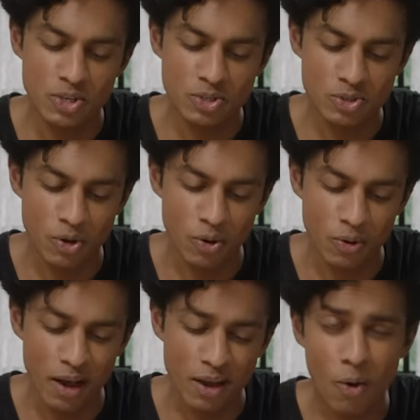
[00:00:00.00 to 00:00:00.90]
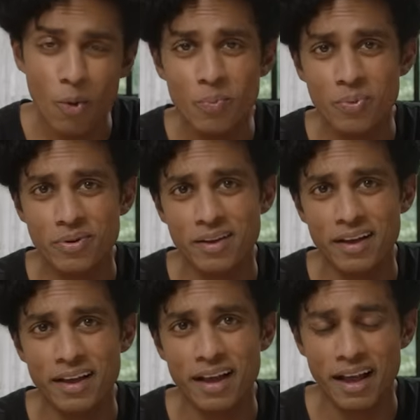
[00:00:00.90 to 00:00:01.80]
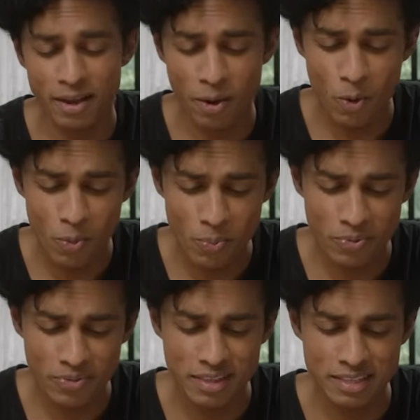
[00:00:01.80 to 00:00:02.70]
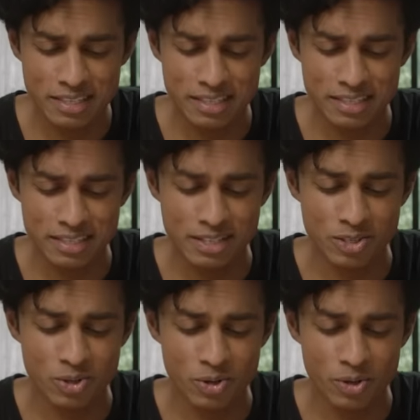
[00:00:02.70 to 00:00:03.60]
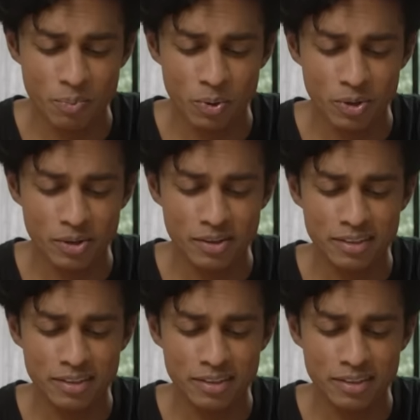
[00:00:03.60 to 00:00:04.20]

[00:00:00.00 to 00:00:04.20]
So I hope this is discernible.